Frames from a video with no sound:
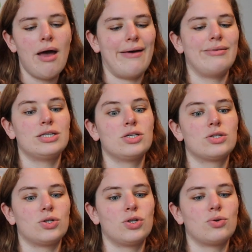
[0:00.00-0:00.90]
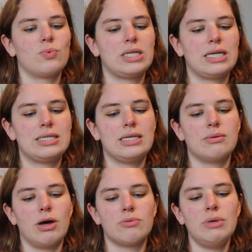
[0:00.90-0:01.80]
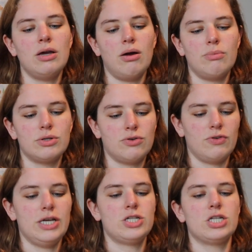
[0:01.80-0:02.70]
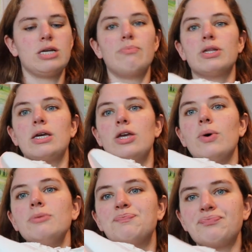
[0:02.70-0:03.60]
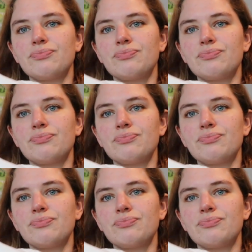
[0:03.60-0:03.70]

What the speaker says: I don't know what that says about me or about a relationship, but here you are.